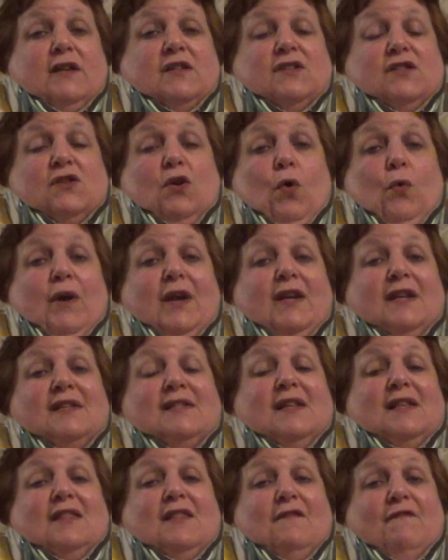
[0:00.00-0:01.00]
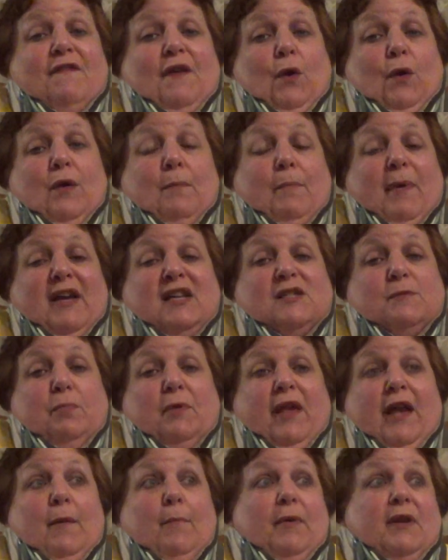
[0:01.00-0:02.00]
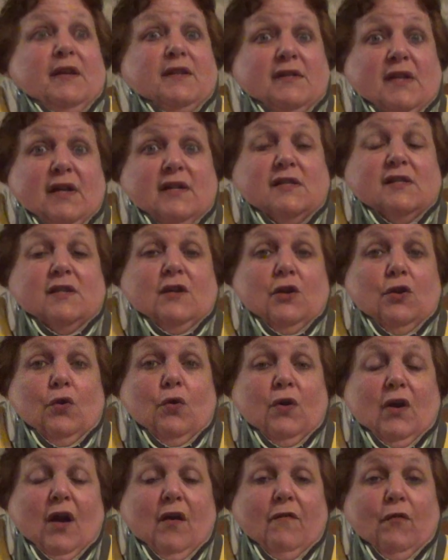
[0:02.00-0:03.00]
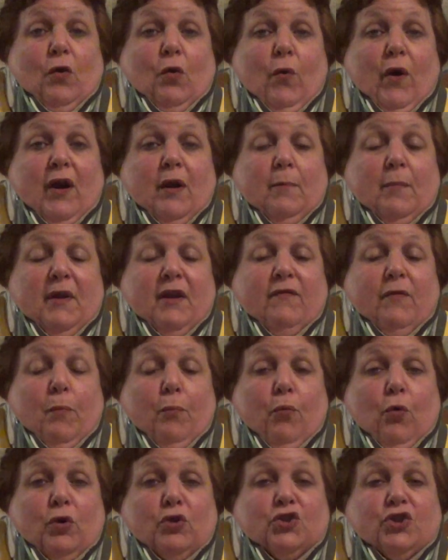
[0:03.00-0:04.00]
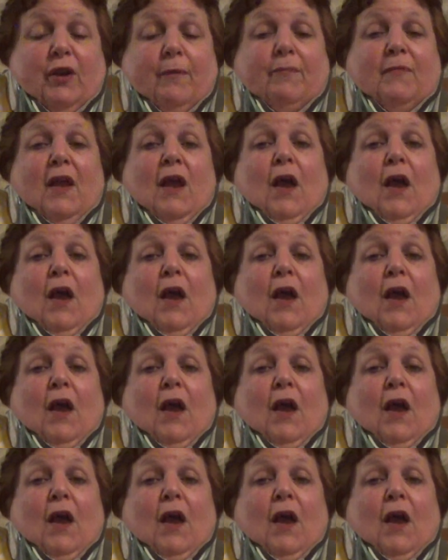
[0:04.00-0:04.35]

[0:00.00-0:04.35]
So it isn't the very best plan, but it does, you know, cover quite a bit of a portion.